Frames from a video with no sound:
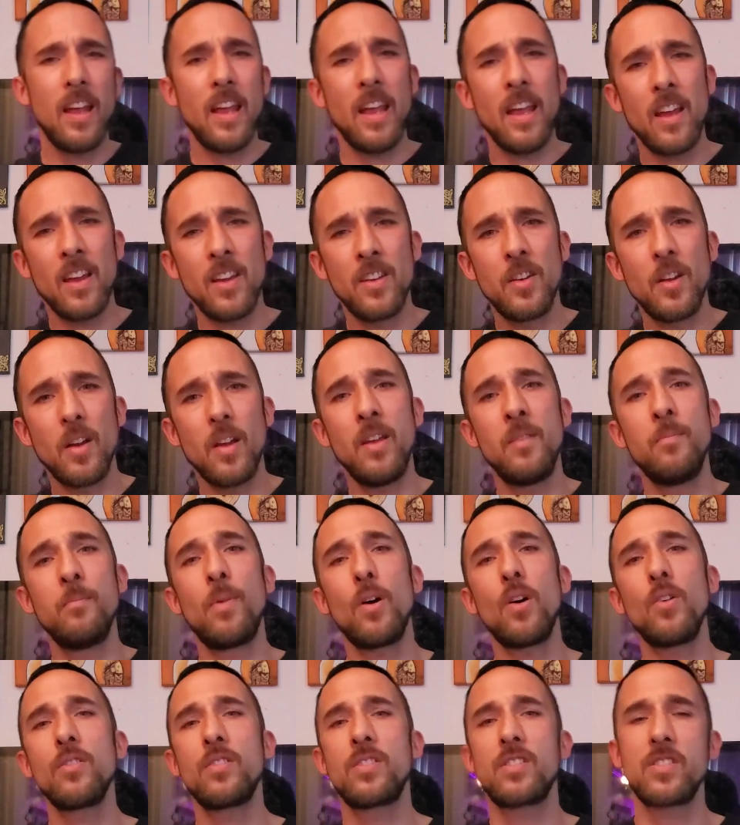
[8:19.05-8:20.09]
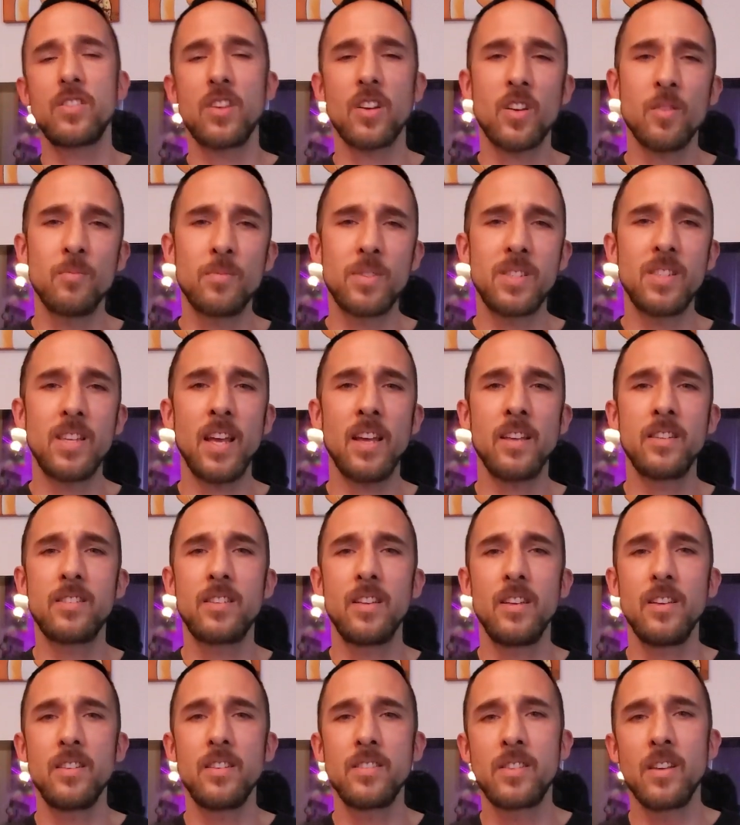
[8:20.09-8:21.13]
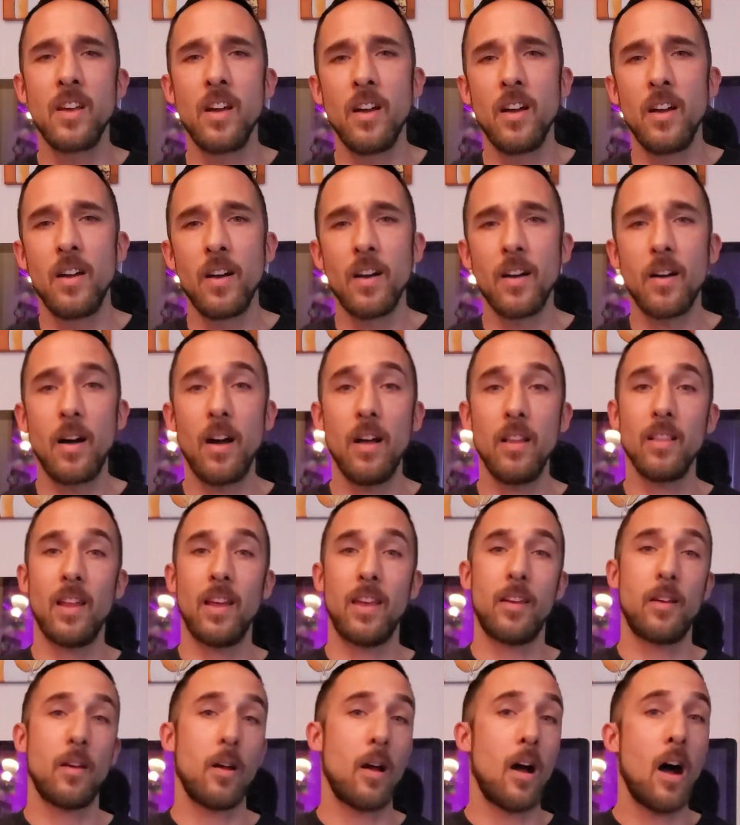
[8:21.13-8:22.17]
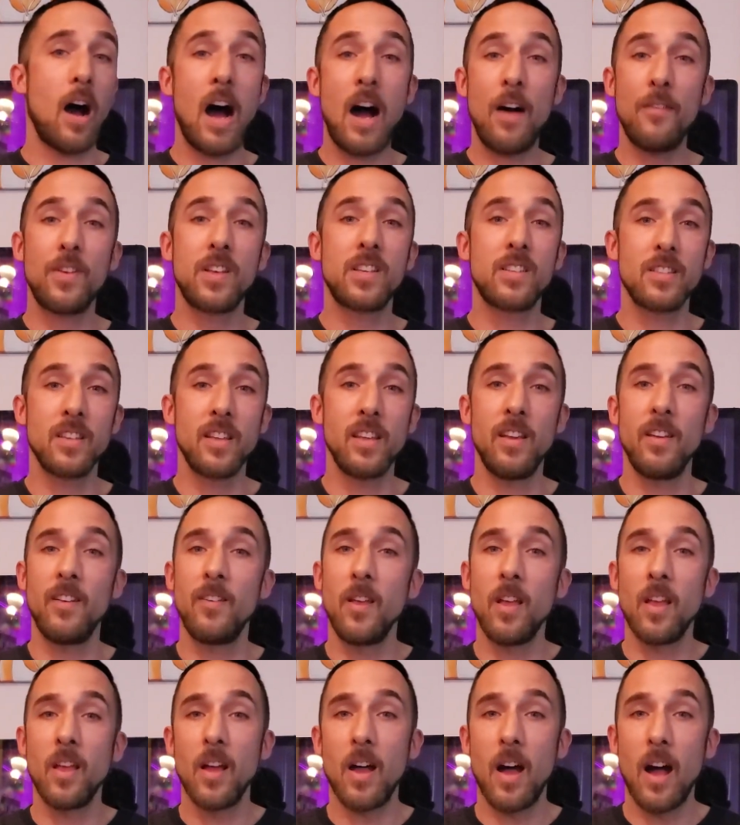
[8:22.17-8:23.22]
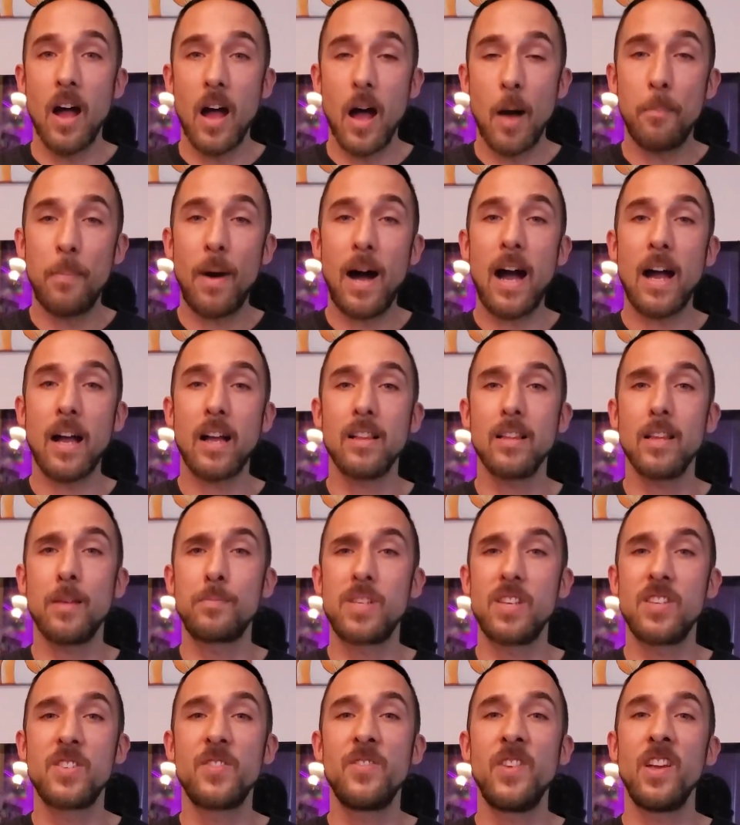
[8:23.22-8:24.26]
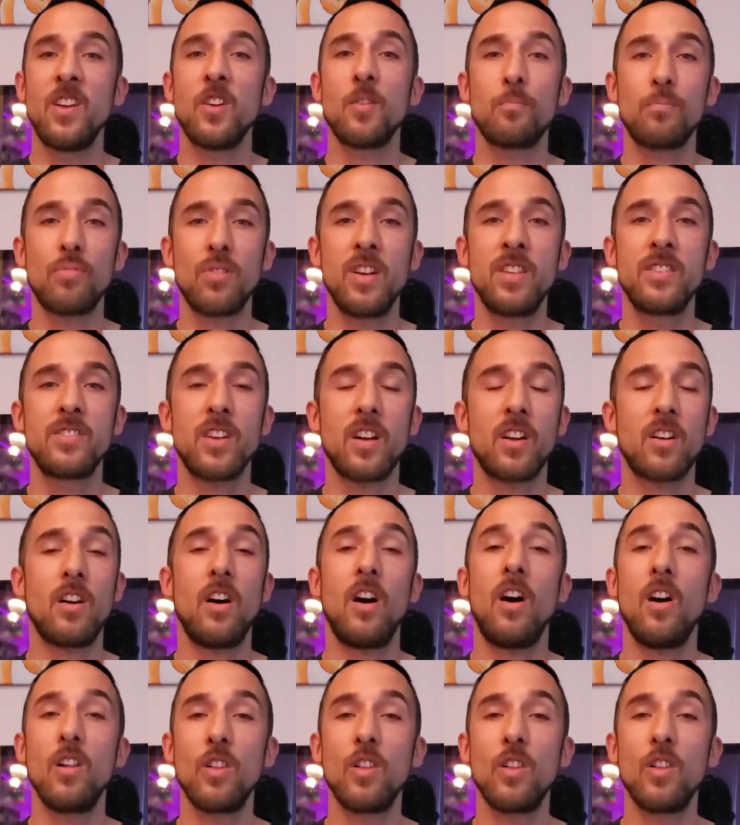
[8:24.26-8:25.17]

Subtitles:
And in both circumstances, like, obviously, Apocalypse's fingerprints are